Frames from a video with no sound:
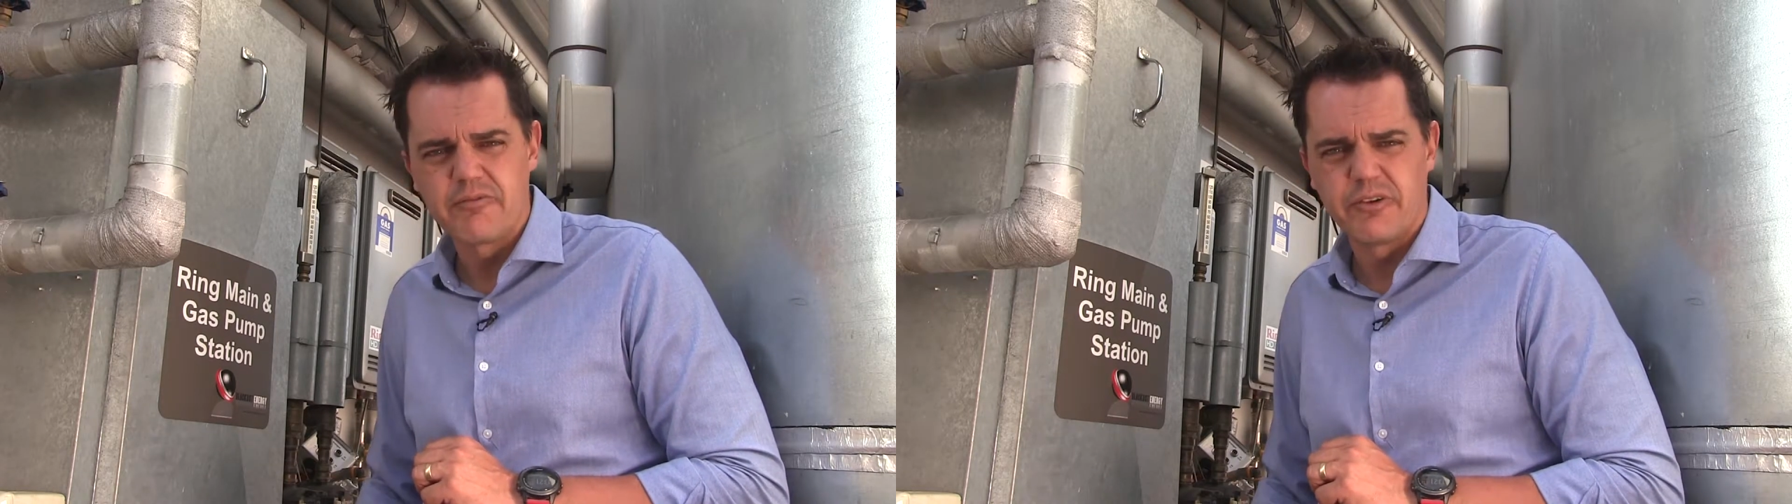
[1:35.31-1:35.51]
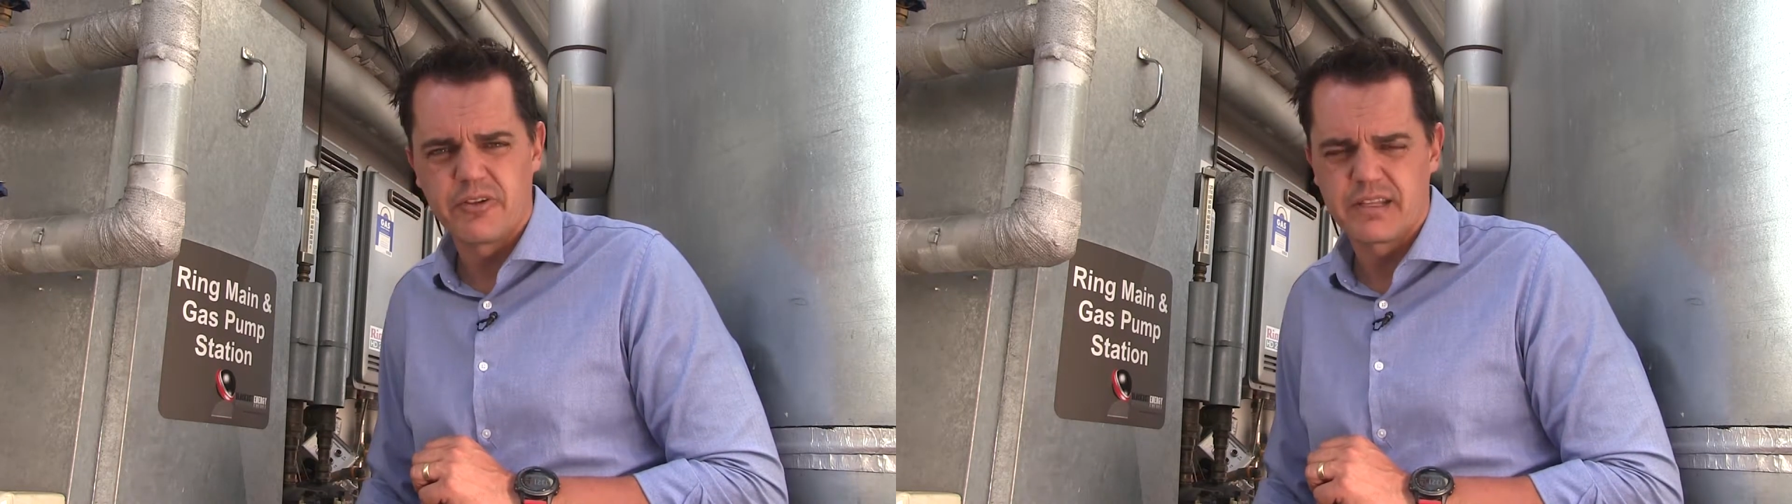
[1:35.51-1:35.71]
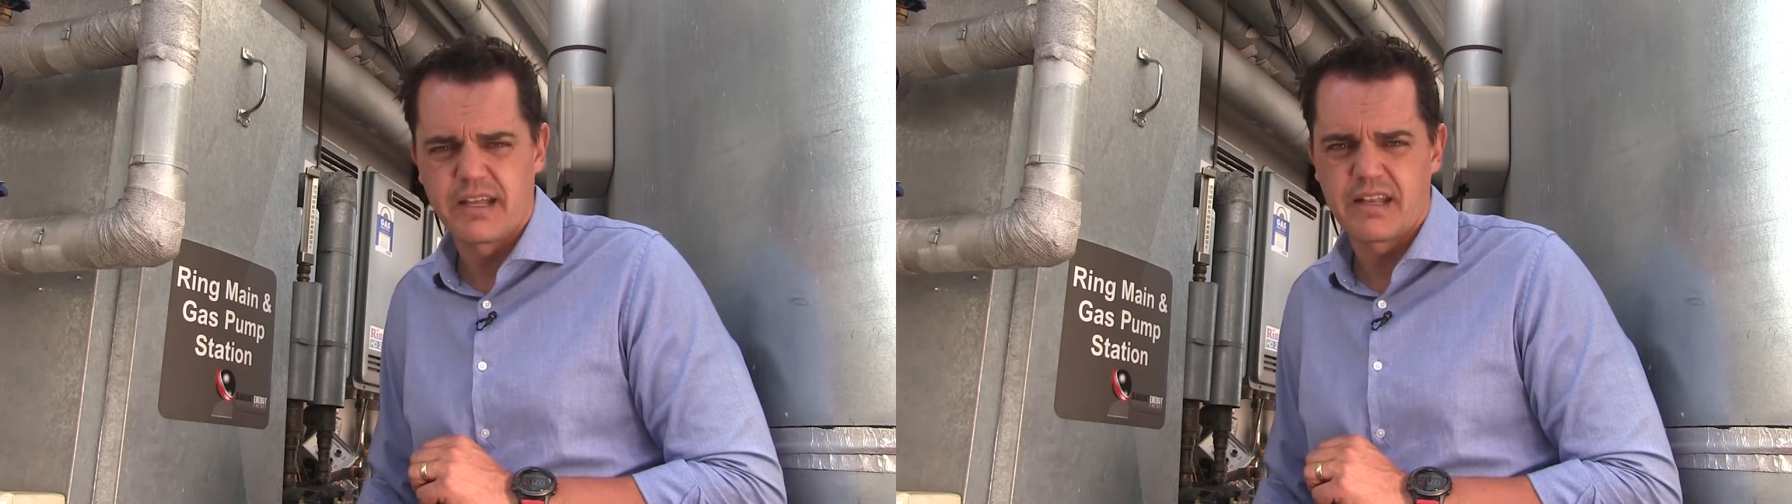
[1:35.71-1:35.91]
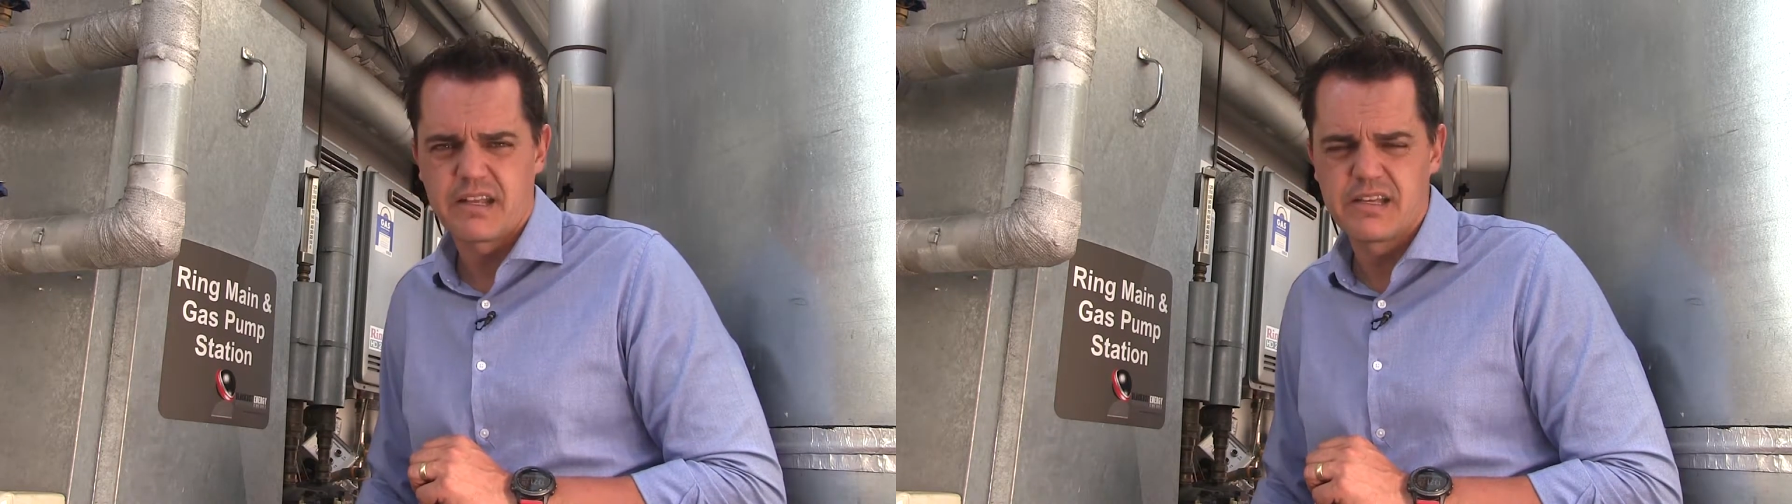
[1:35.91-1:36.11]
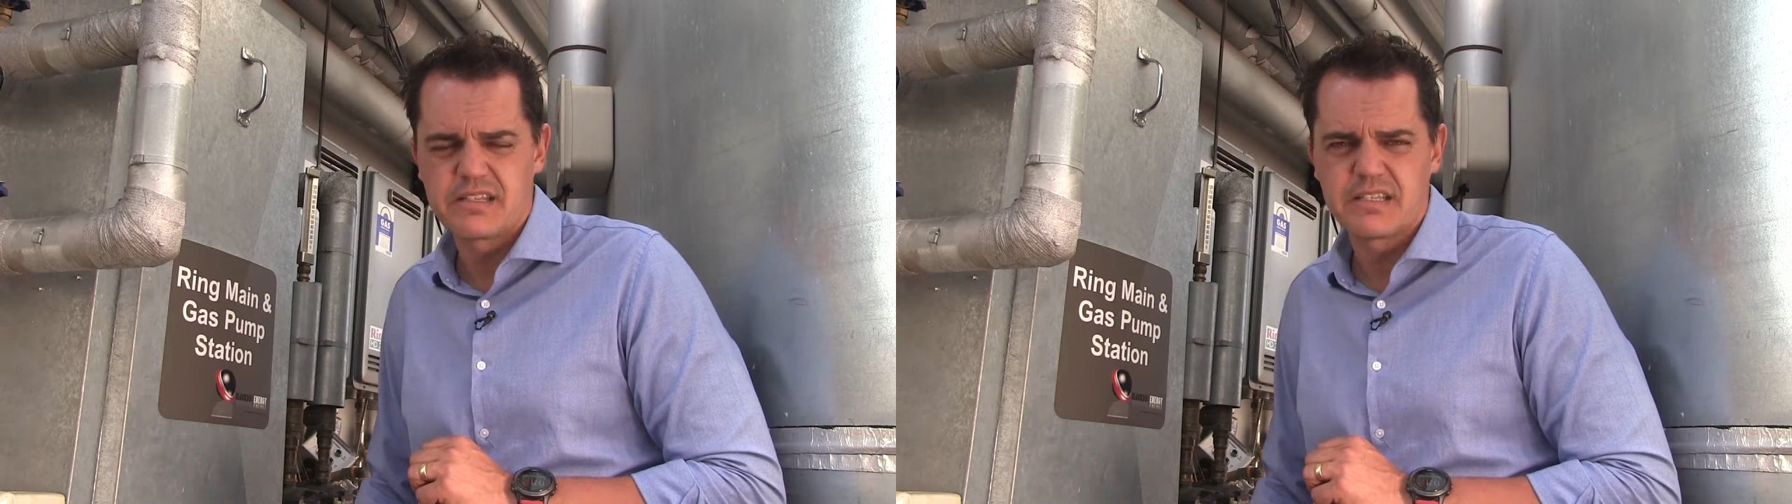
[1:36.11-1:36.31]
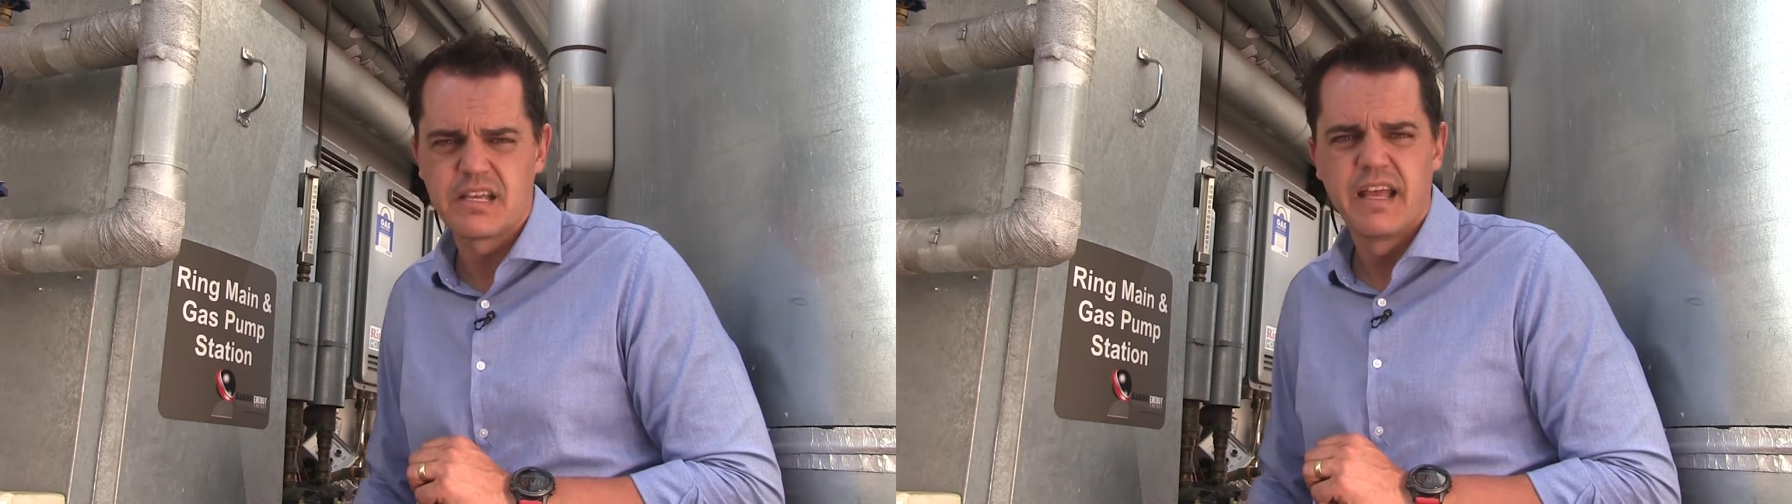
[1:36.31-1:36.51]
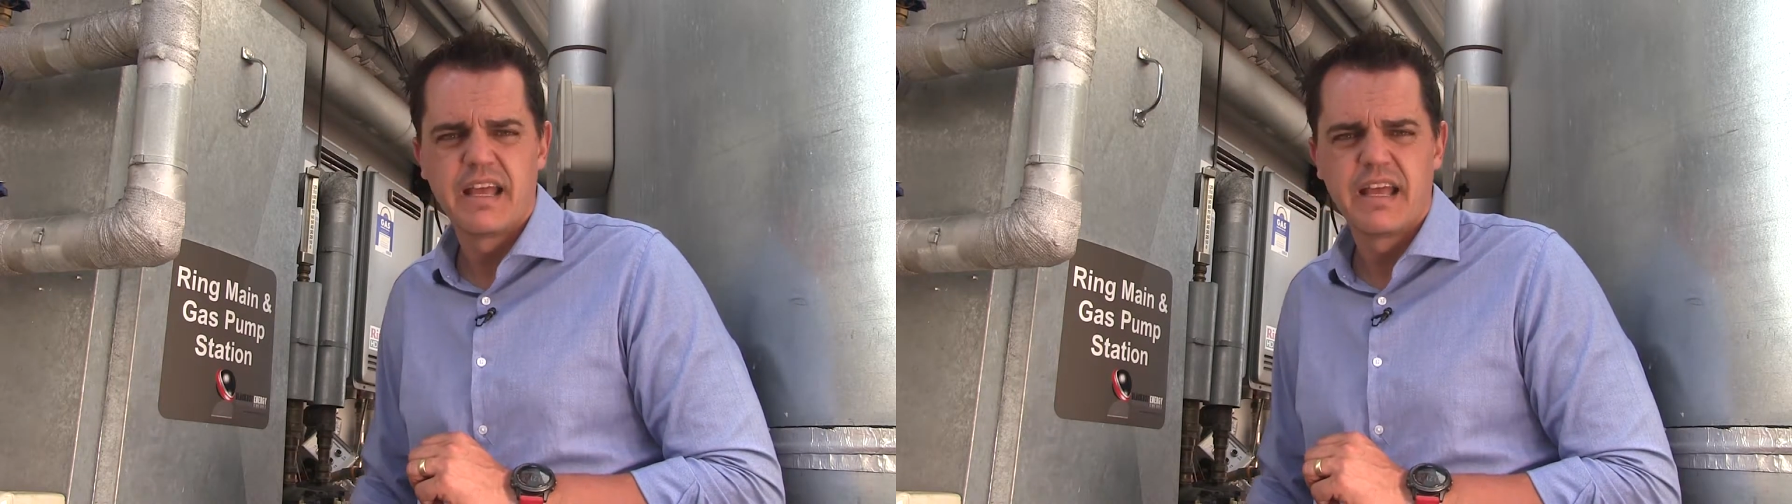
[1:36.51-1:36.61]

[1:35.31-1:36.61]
filter, and this